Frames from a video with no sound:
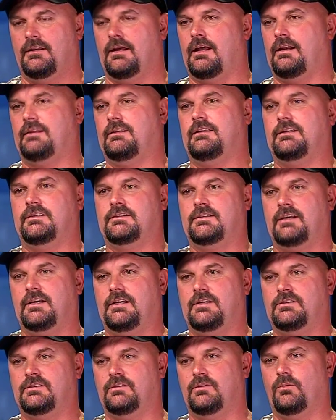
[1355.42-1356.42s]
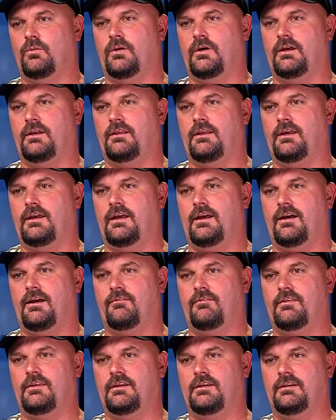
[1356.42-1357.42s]
at this age, and the way they
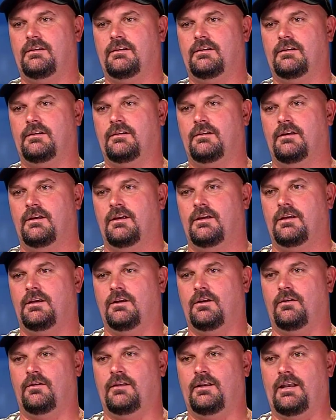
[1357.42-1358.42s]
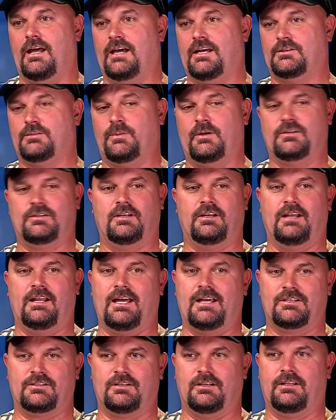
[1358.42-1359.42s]
have the, especially in the
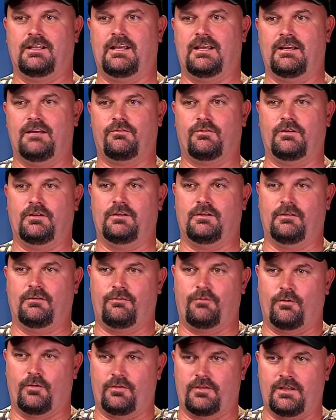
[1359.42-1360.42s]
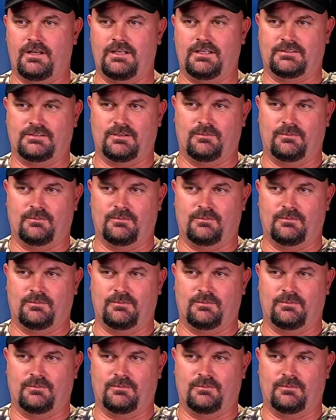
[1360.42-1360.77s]
National League, they hit for you in the 4th inning